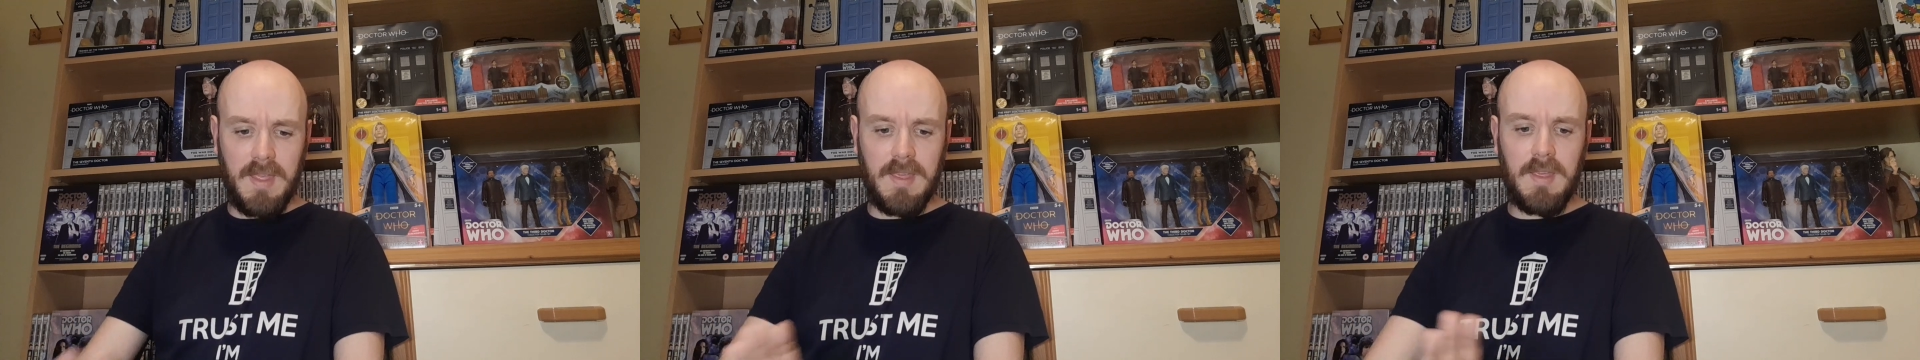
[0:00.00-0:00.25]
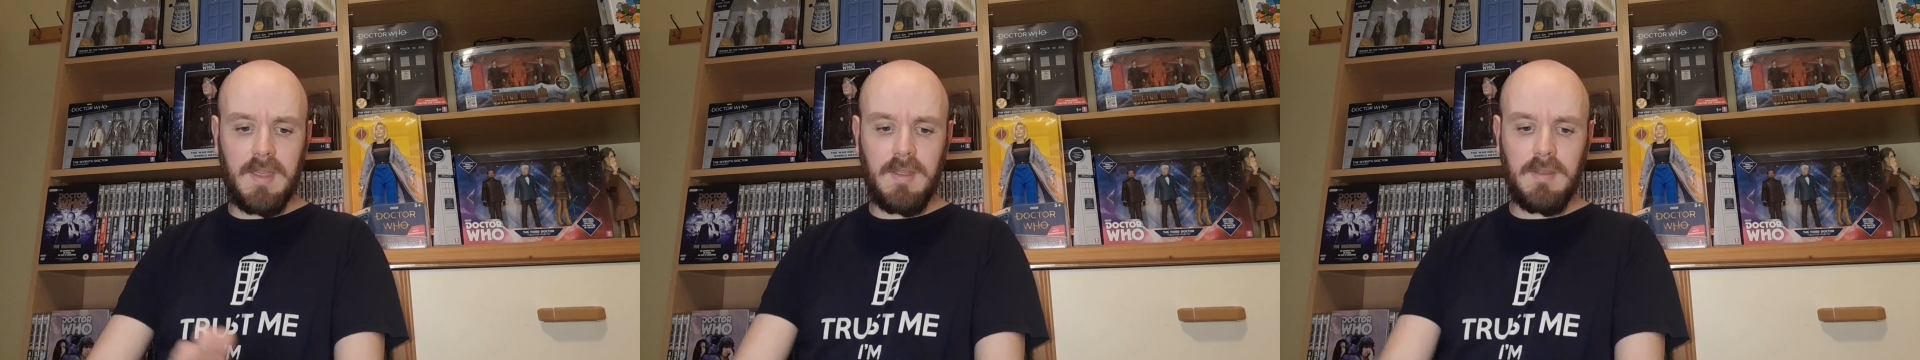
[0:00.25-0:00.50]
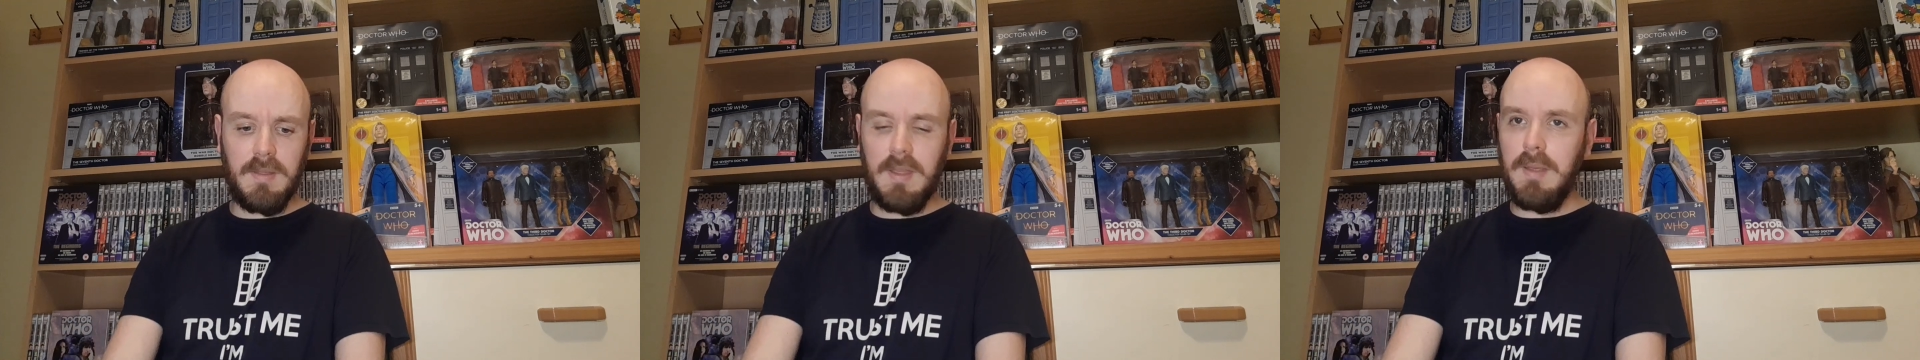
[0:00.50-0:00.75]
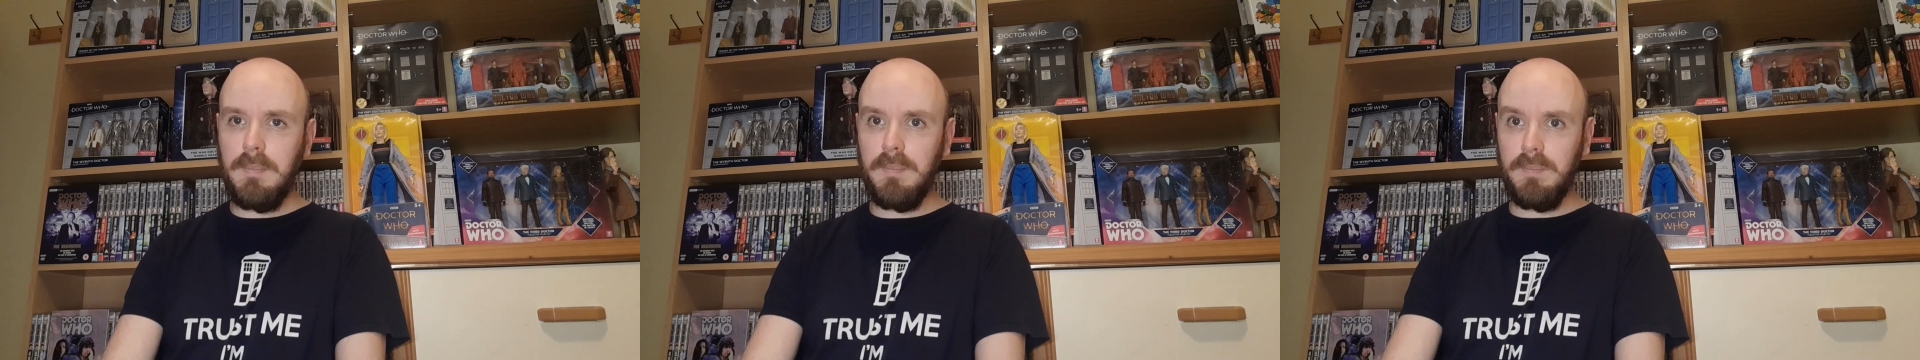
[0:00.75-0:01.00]

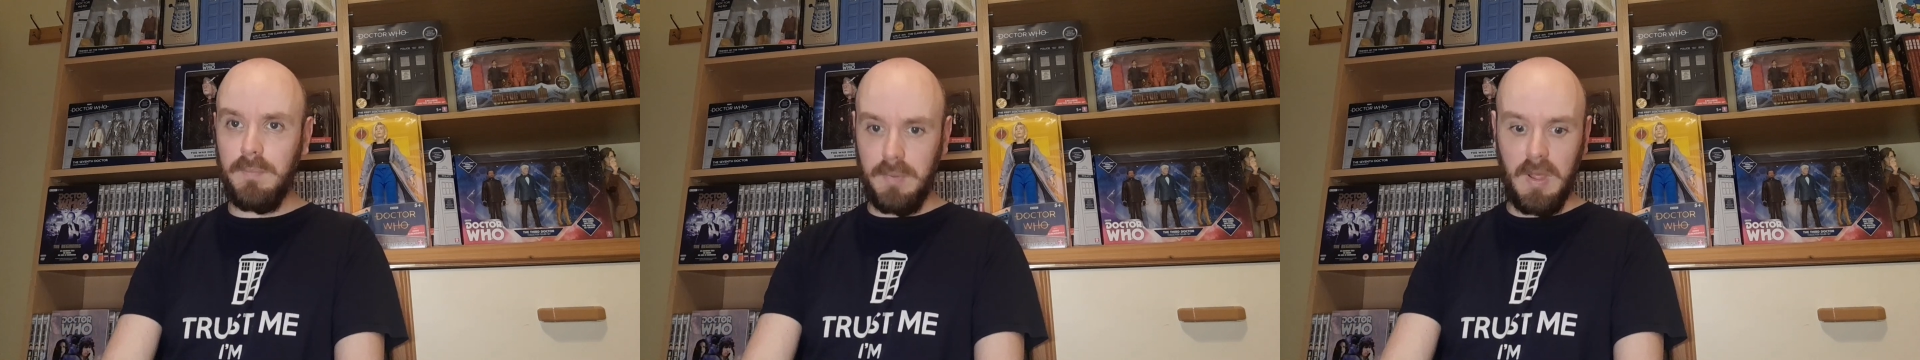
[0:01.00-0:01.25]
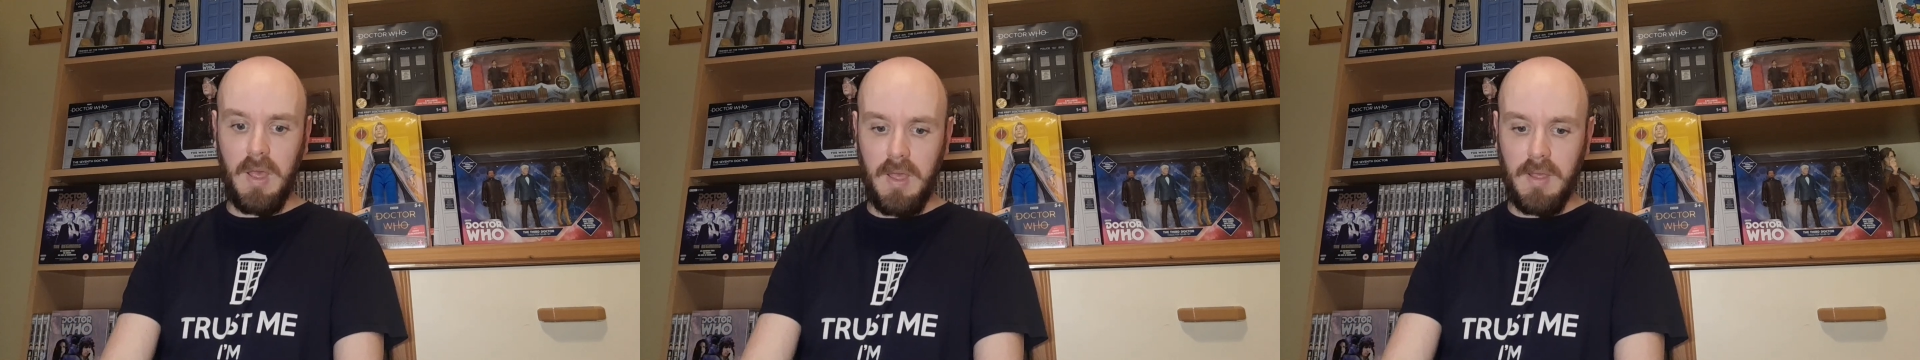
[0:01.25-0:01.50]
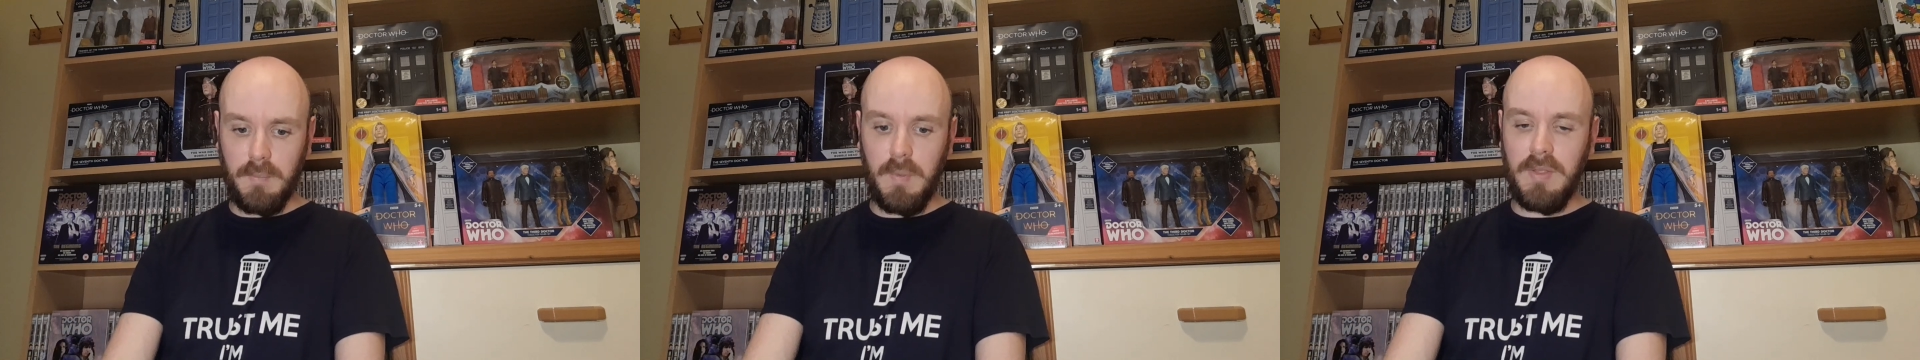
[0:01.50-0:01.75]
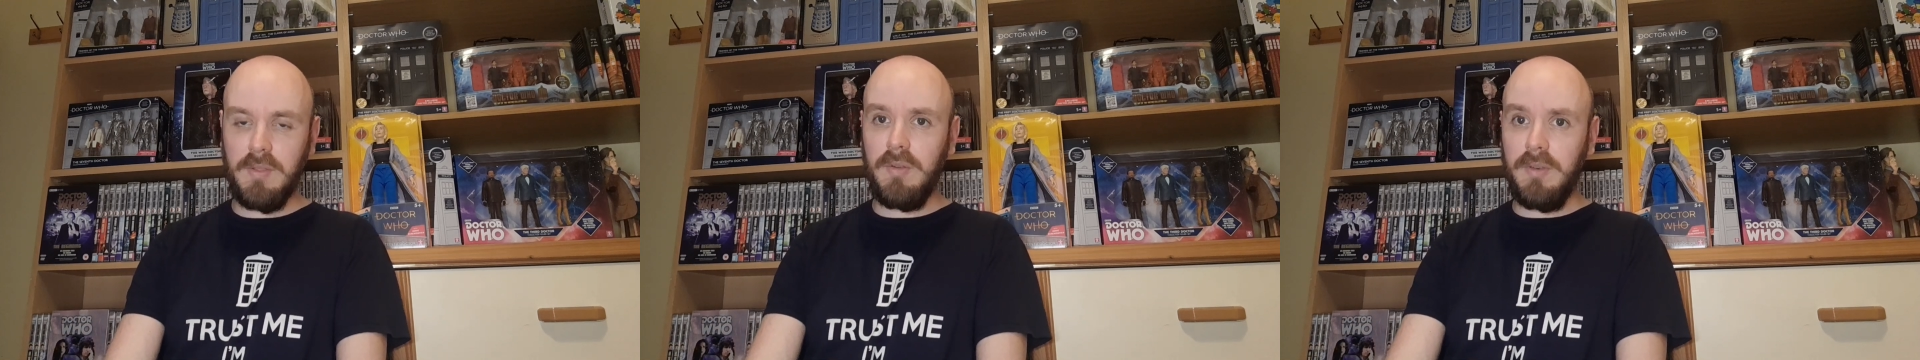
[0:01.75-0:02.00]
He
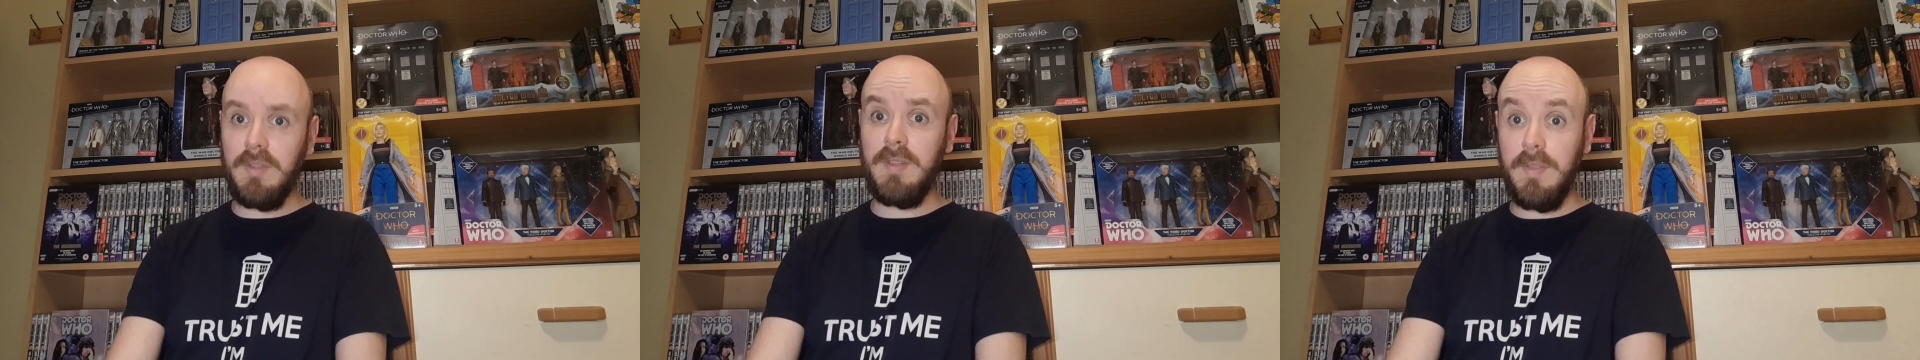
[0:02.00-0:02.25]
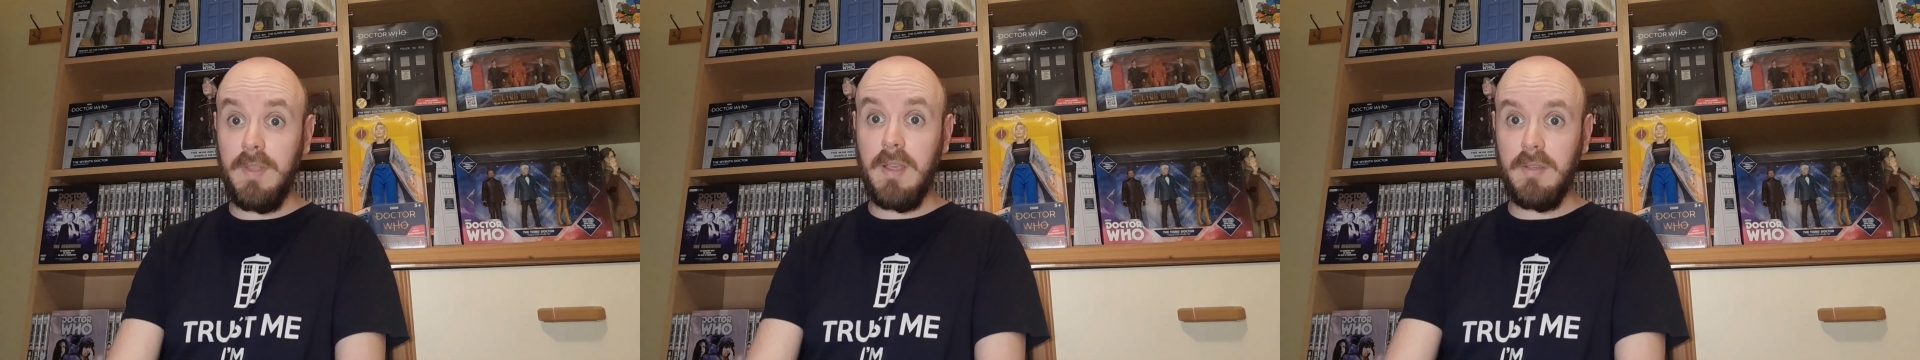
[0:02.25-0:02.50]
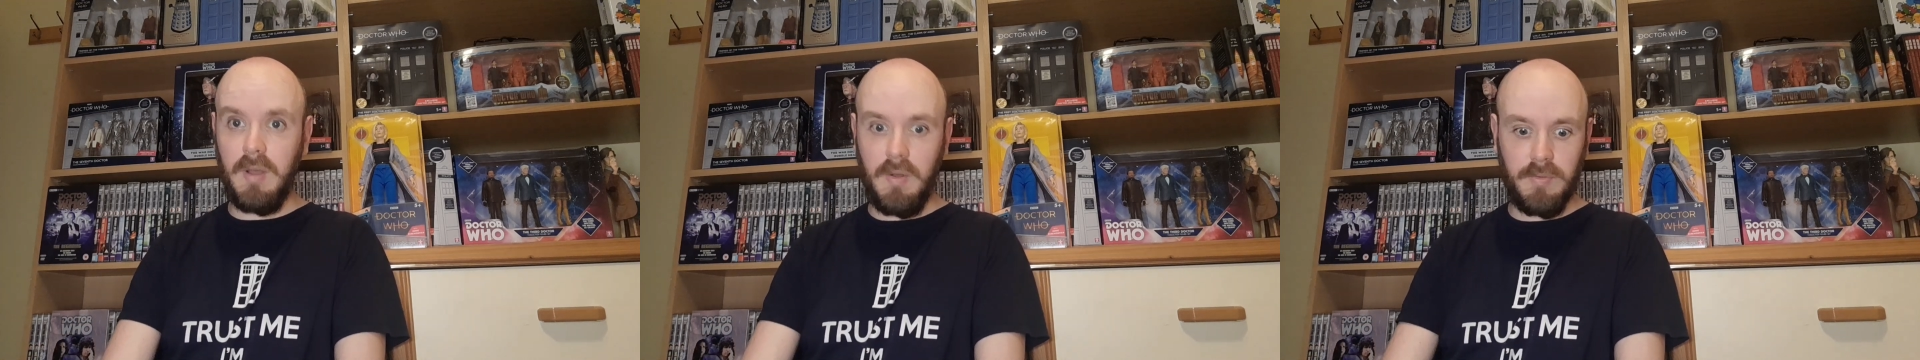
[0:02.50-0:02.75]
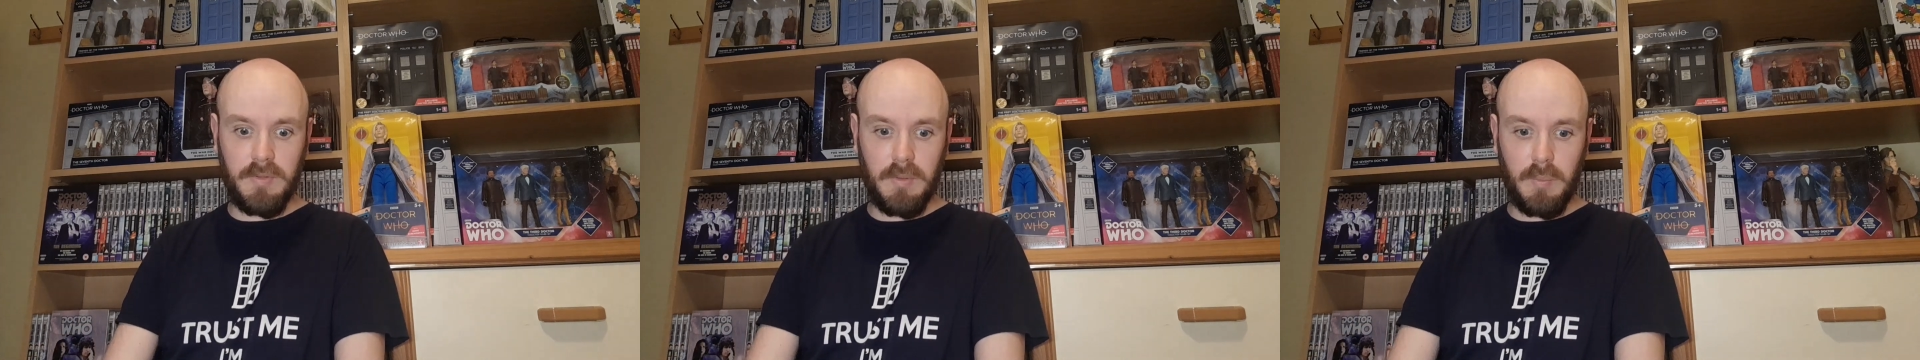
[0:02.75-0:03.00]
went on and said this
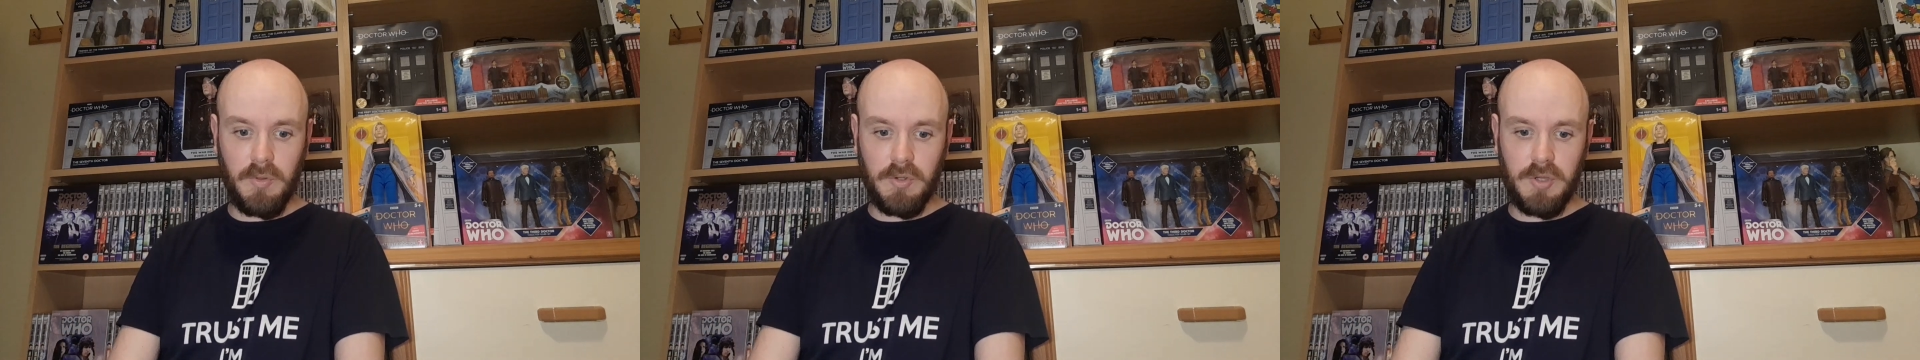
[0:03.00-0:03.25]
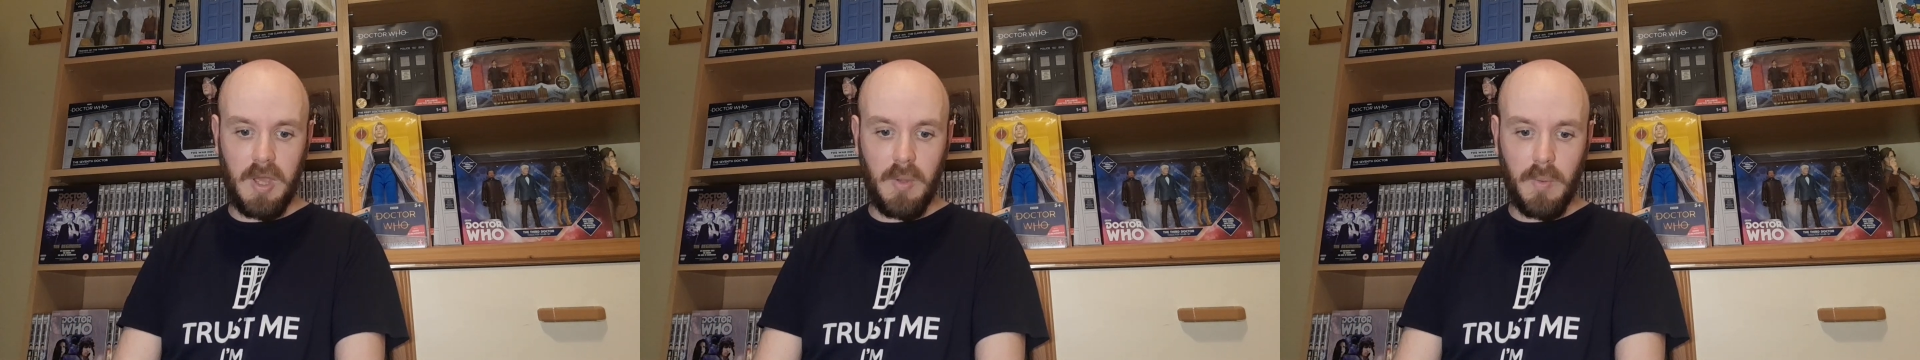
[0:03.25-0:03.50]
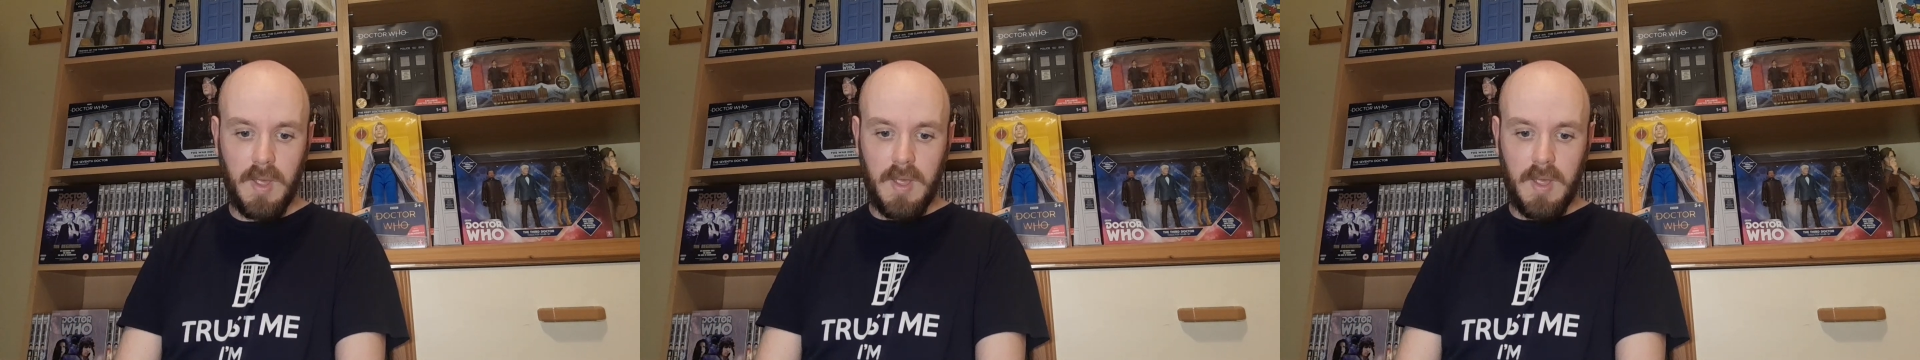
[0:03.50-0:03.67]
on the One show.